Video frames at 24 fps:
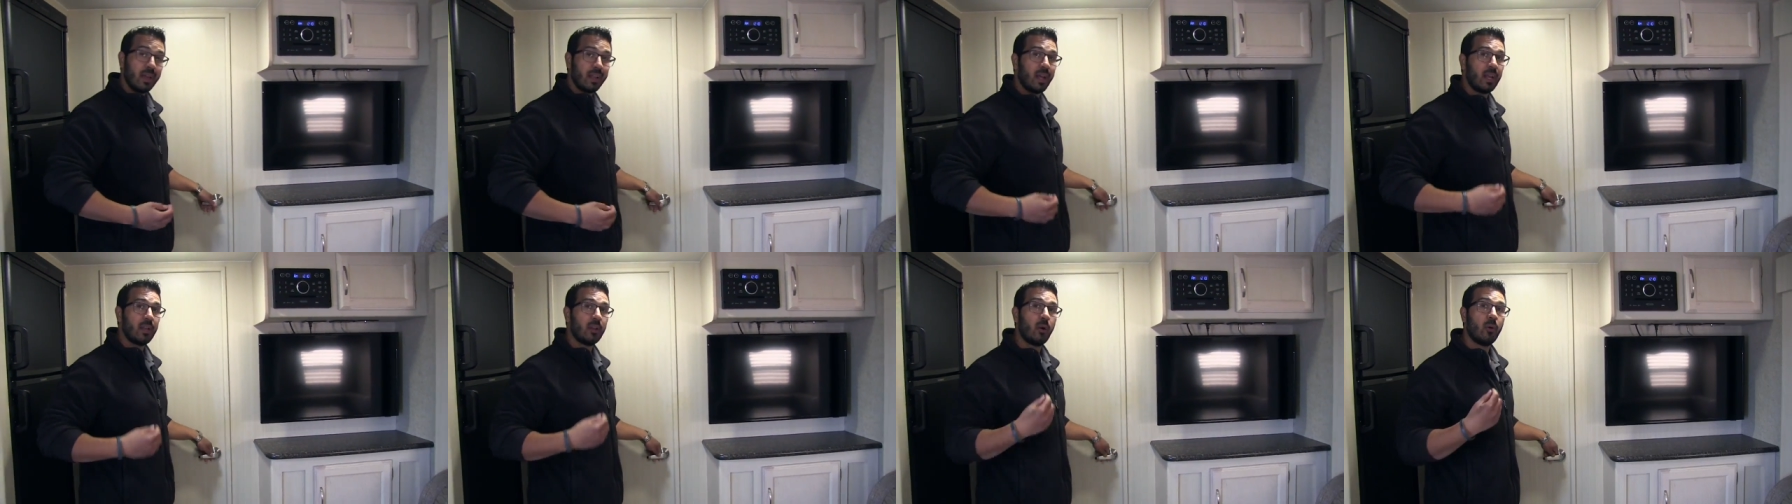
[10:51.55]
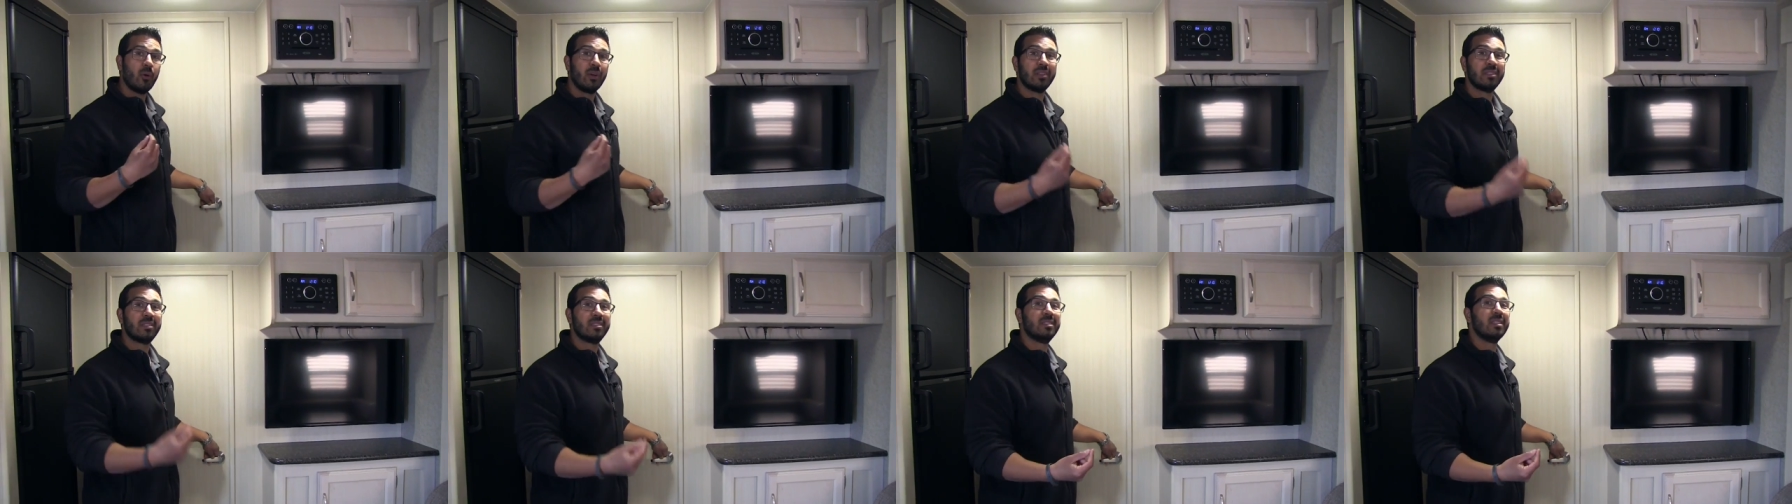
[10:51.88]
and I
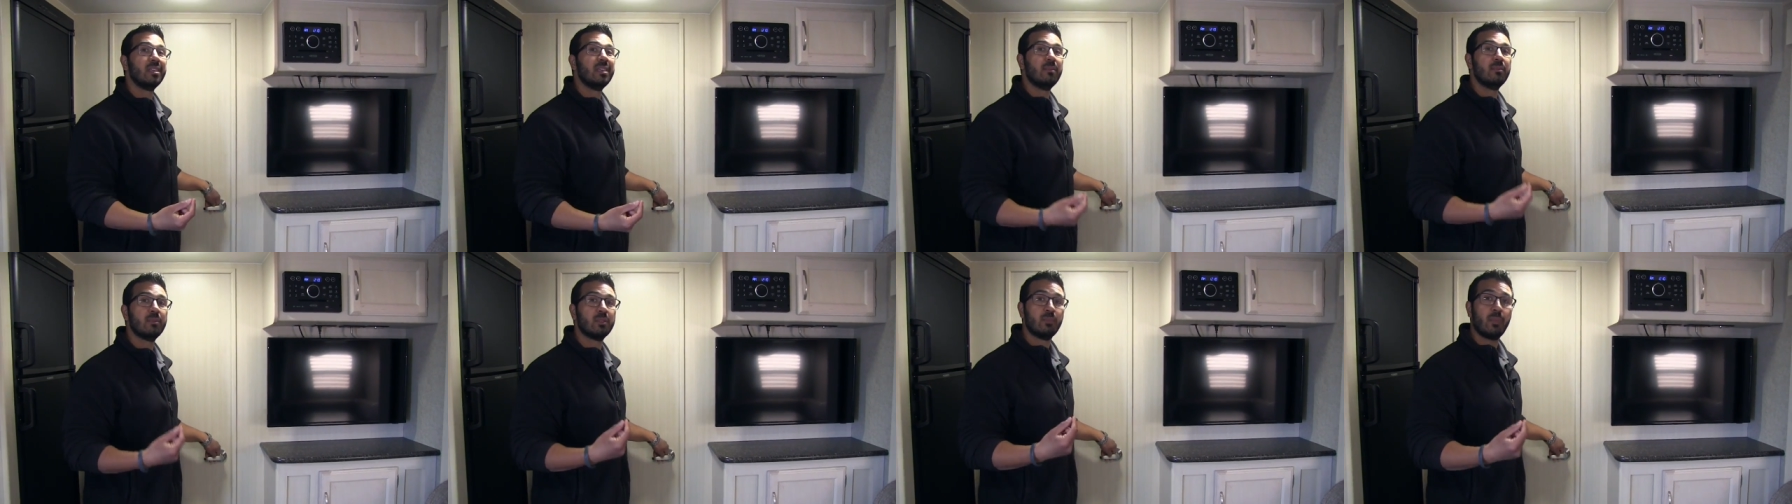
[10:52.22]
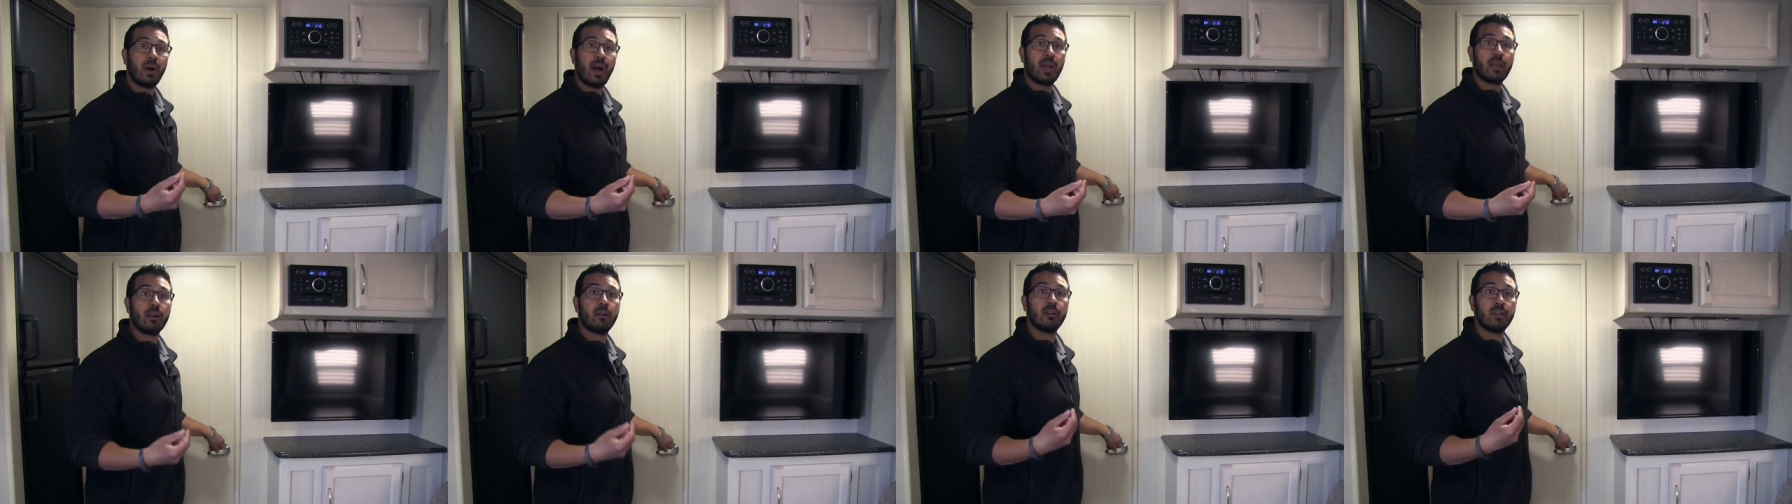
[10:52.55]
know it seems
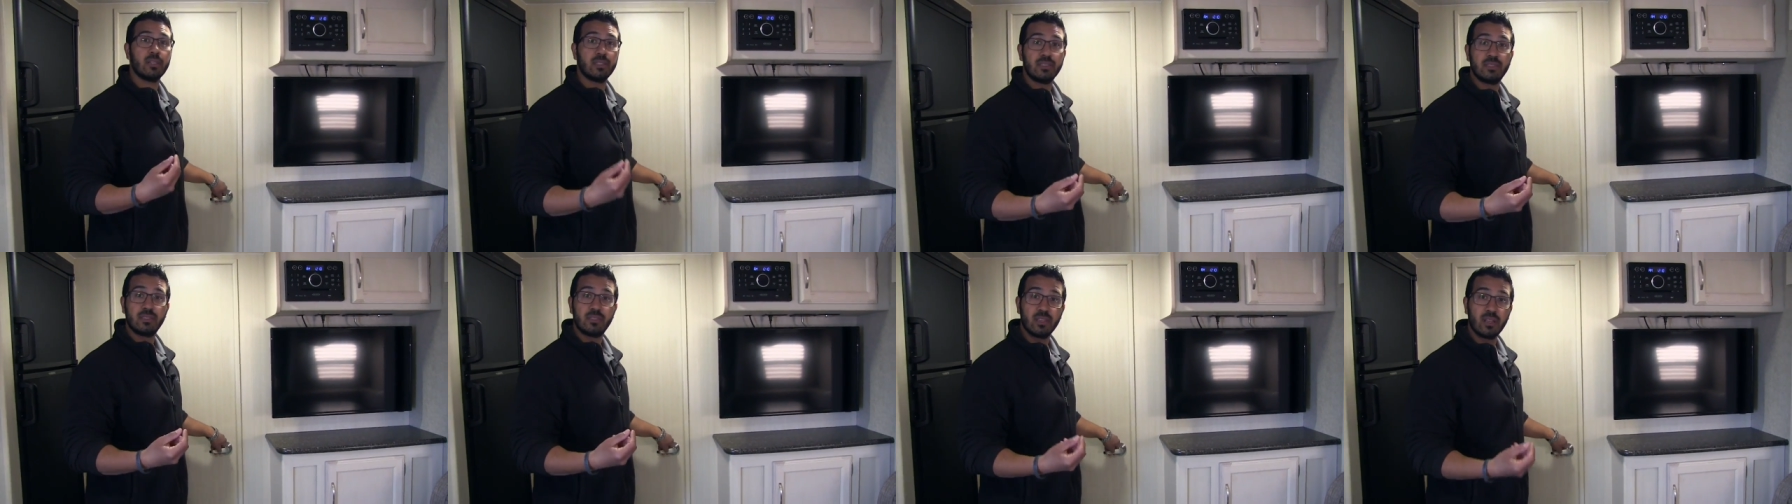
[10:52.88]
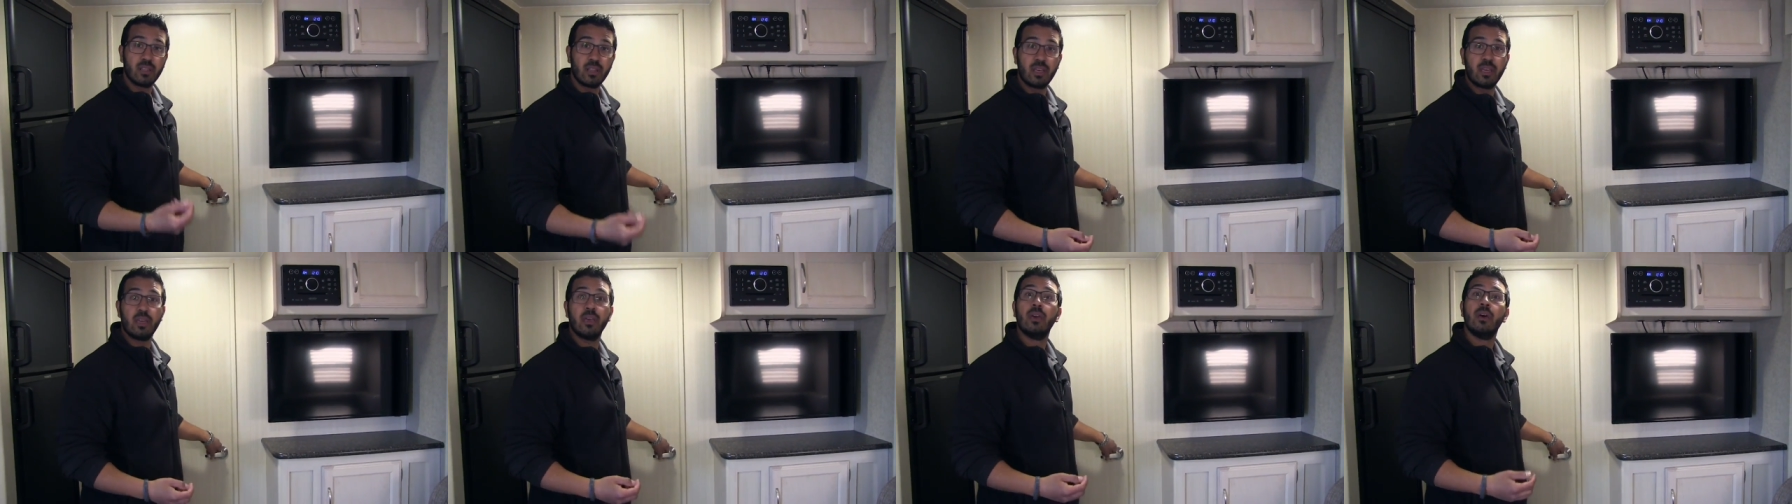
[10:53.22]
minor and
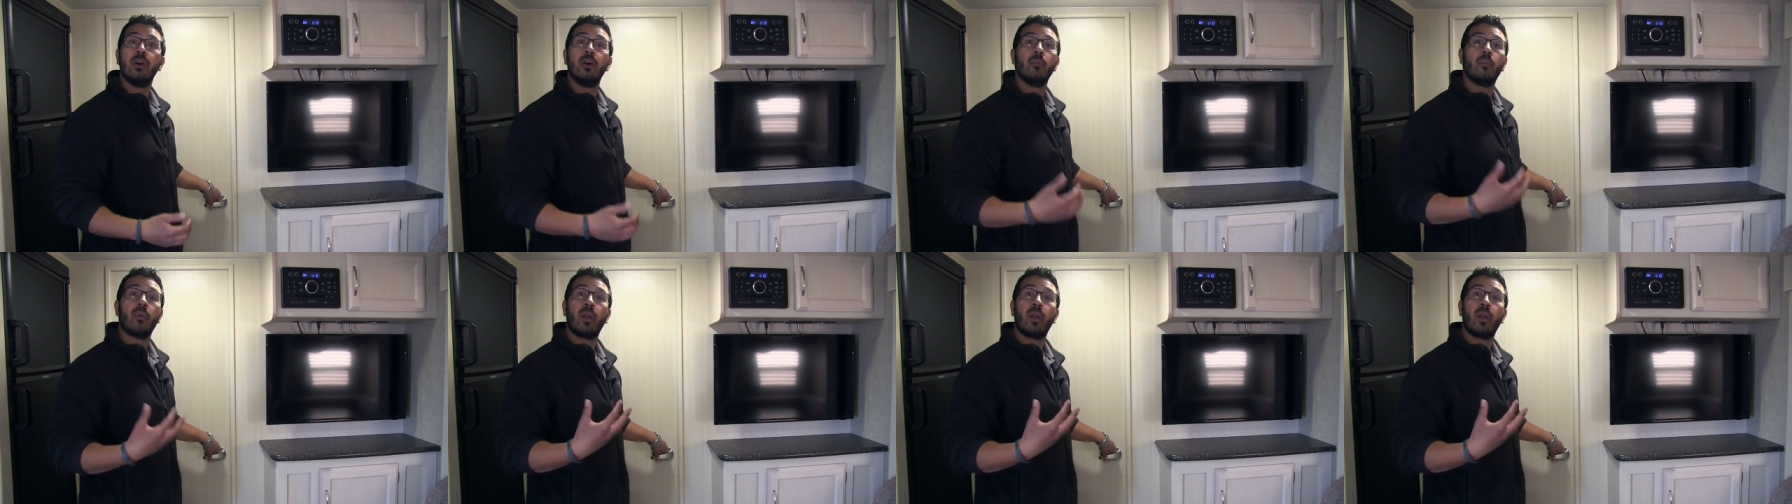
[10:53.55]
silly